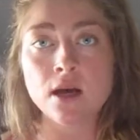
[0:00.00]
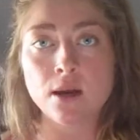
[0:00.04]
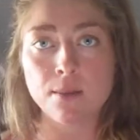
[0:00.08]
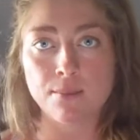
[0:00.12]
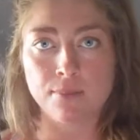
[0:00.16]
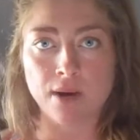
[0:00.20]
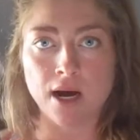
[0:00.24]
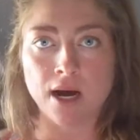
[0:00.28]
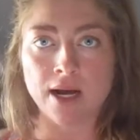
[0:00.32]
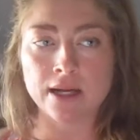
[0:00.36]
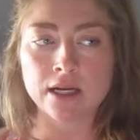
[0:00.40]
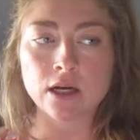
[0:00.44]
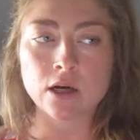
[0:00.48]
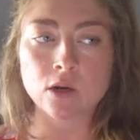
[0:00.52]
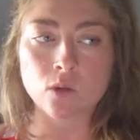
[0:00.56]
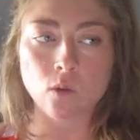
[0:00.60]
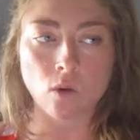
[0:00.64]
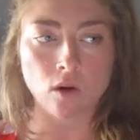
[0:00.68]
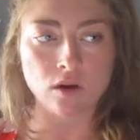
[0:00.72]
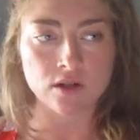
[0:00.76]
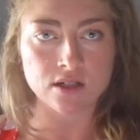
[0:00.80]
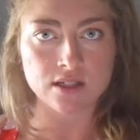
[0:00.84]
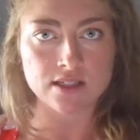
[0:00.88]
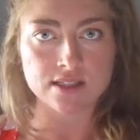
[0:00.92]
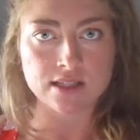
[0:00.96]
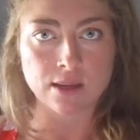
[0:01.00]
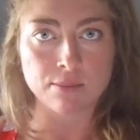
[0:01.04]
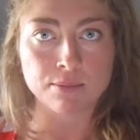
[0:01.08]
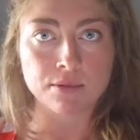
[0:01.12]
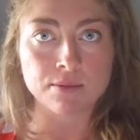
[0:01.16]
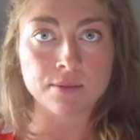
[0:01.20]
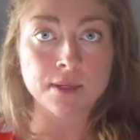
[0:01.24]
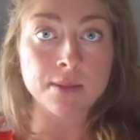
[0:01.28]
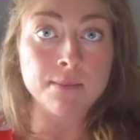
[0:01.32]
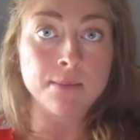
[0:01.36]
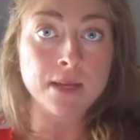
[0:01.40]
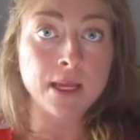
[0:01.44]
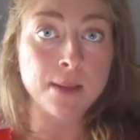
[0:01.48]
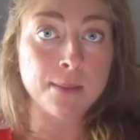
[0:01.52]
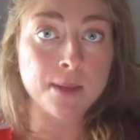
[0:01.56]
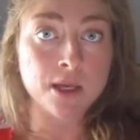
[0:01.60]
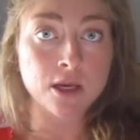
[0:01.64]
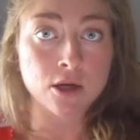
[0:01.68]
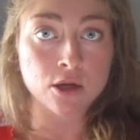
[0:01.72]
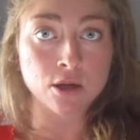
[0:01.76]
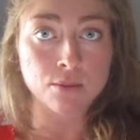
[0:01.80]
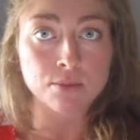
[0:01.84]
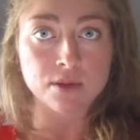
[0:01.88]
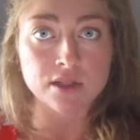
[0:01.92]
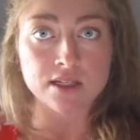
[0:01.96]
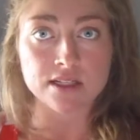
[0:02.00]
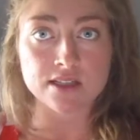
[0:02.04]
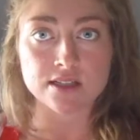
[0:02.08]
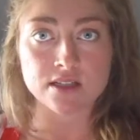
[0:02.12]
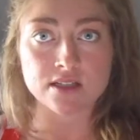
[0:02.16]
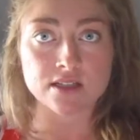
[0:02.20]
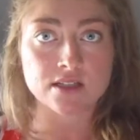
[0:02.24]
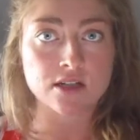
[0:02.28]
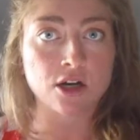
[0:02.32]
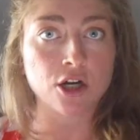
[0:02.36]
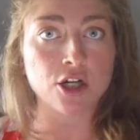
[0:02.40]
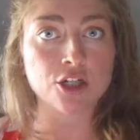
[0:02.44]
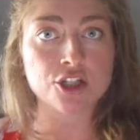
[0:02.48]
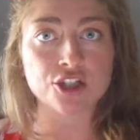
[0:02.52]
buying a quality supplement may be a good place to start.